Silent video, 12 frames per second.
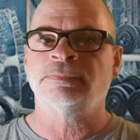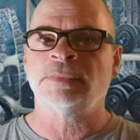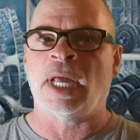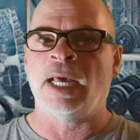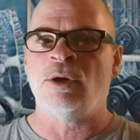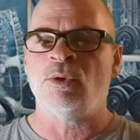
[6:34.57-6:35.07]

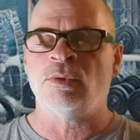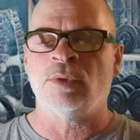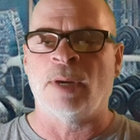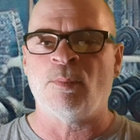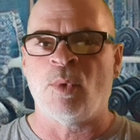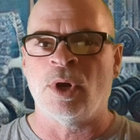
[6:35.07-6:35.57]
I
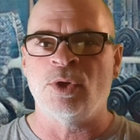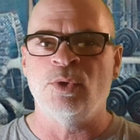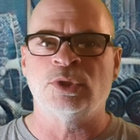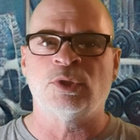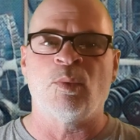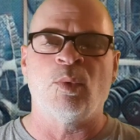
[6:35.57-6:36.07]
don't want
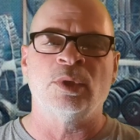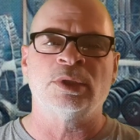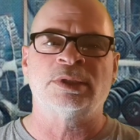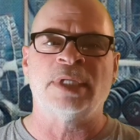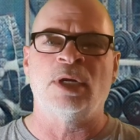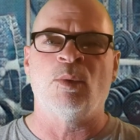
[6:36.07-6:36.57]
to
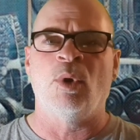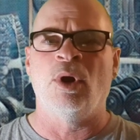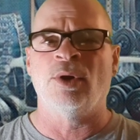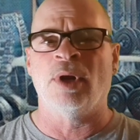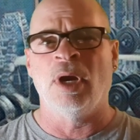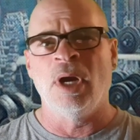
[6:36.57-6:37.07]
say the
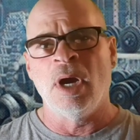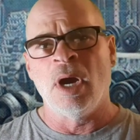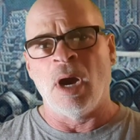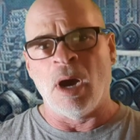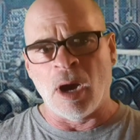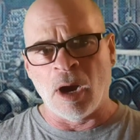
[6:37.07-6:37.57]
word
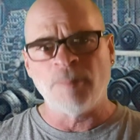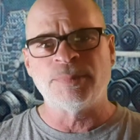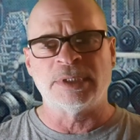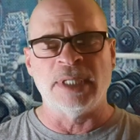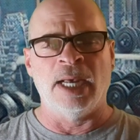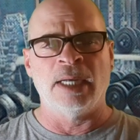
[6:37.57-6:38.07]

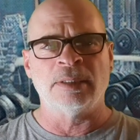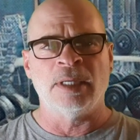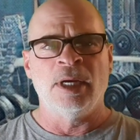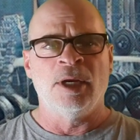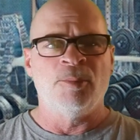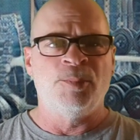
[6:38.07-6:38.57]
upset,
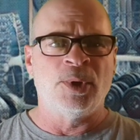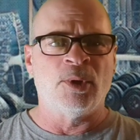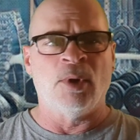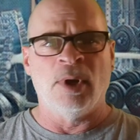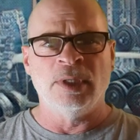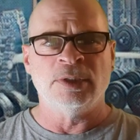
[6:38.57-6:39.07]

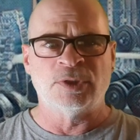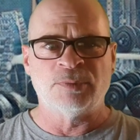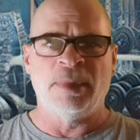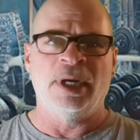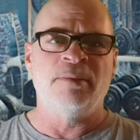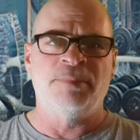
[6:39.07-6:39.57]
because
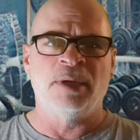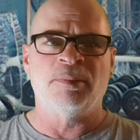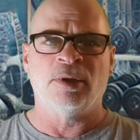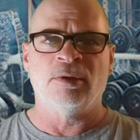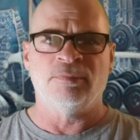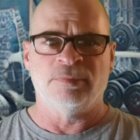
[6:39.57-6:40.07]
many
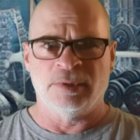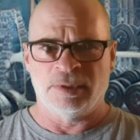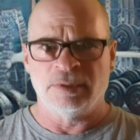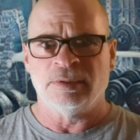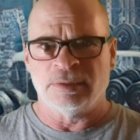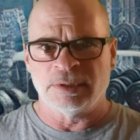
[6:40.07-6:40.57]
people
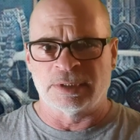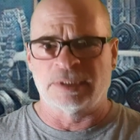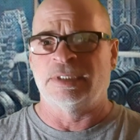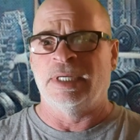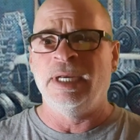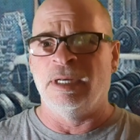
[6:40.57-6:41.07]

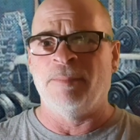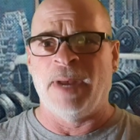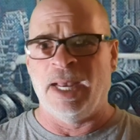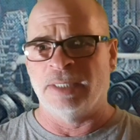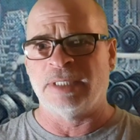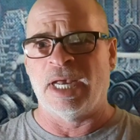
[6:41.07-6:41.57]
see him
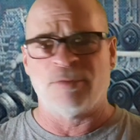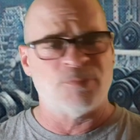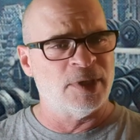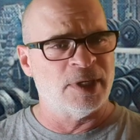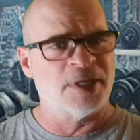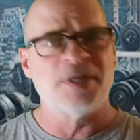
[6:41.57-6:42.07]
as
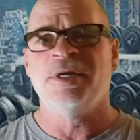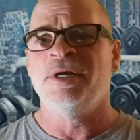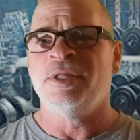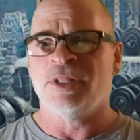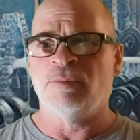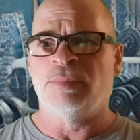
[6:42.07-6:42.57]
having
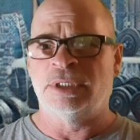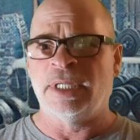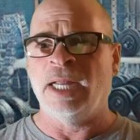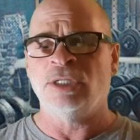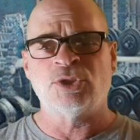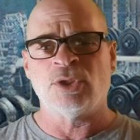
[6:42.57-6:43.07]
the
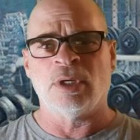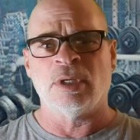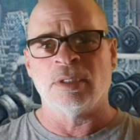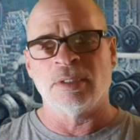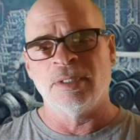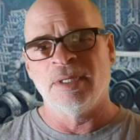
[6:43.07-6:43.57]

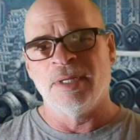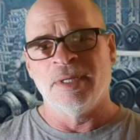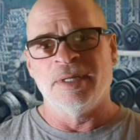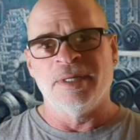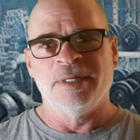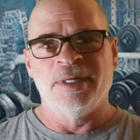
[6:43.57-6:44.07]
potential
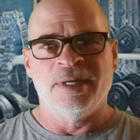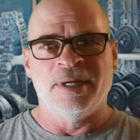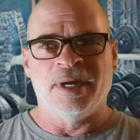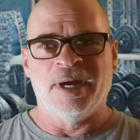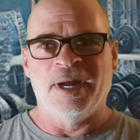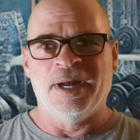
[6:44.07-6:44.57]

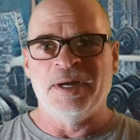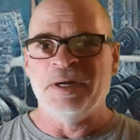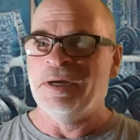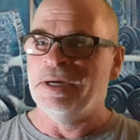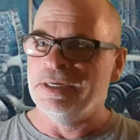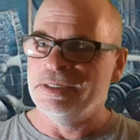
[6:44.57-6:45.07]

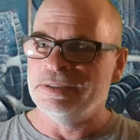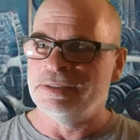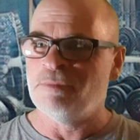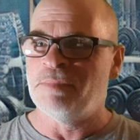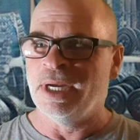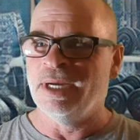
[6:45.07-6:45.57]
to
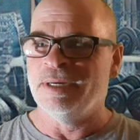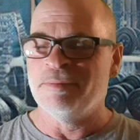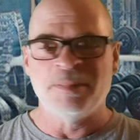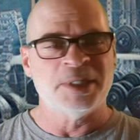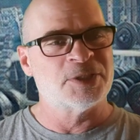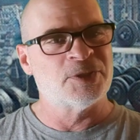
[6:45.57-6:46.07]
be
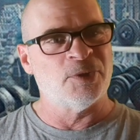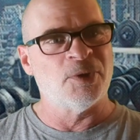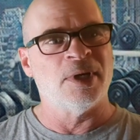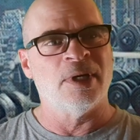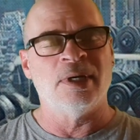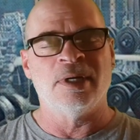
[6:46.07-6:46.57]

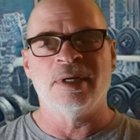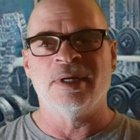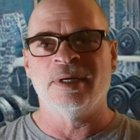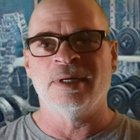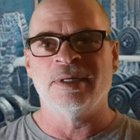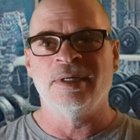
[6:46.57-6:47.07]

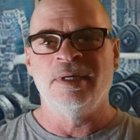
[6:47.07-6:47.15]
Mr.